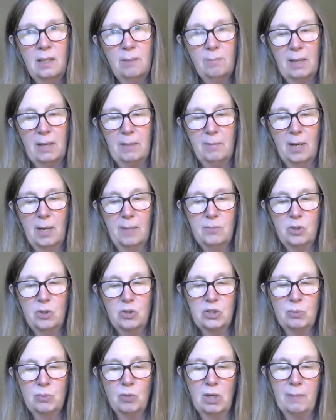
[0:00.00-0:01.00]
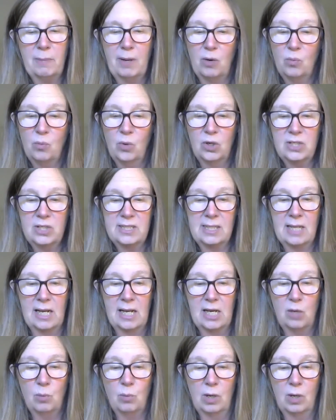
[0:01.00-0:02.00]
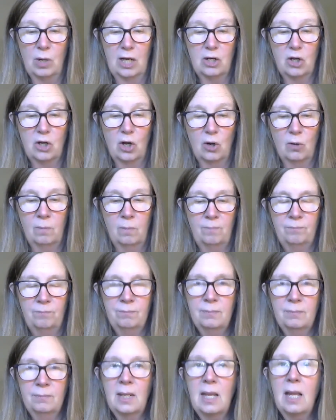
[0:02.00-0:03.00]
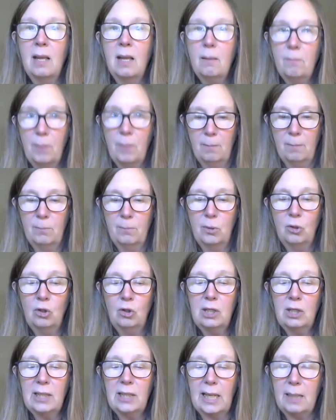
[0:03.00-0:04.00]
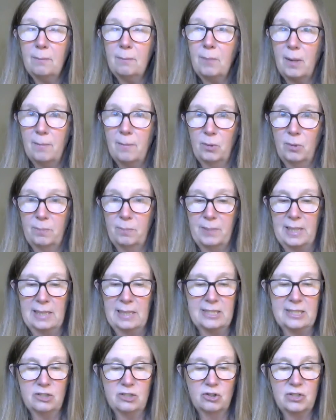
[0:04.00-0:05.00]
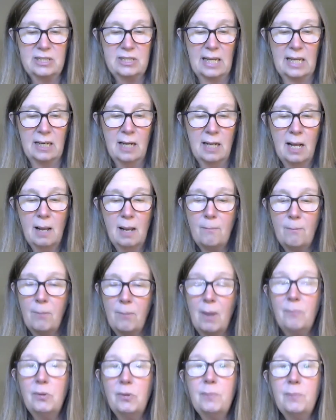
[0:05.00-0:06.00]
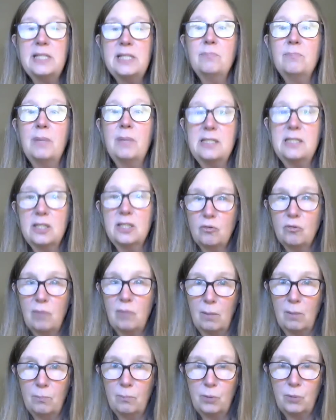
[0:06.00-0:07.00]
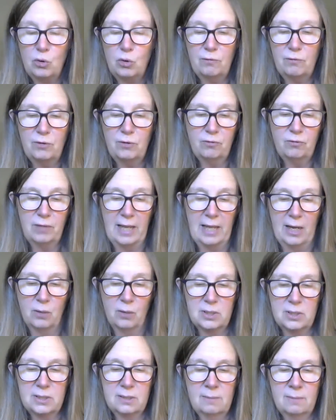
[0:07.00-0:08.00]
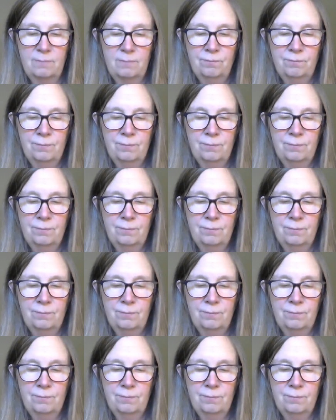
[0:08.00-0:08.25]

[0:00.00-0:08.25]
My mom knows more about words than anyone I know. "Bumble like bumblebee," Lizard said. "Bumblebees buzzing around beautiful flowers."